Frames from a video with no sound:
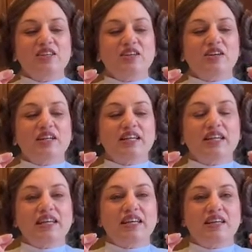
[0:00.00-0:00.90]
you're going to
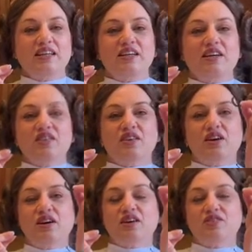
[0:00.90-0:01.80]
need
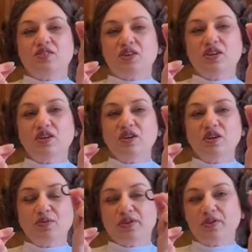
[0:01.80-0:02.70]
the circle
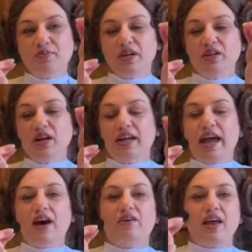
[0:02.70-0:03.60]
with the middle cut
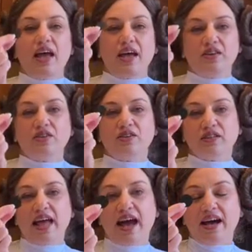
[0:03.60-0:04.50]
out and your
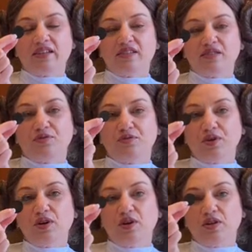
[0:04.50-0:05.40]
last
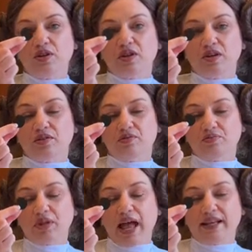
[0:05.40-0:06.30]
full
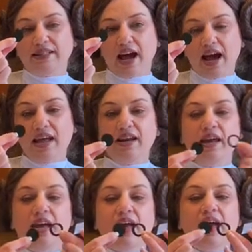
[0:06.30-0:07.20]
black dot.
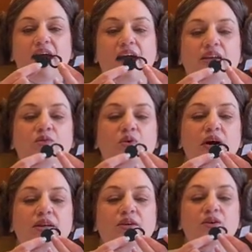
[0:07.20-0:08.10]
And you
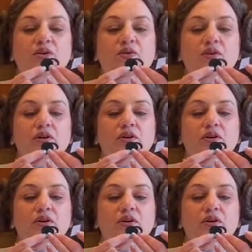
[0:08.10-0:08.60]
want to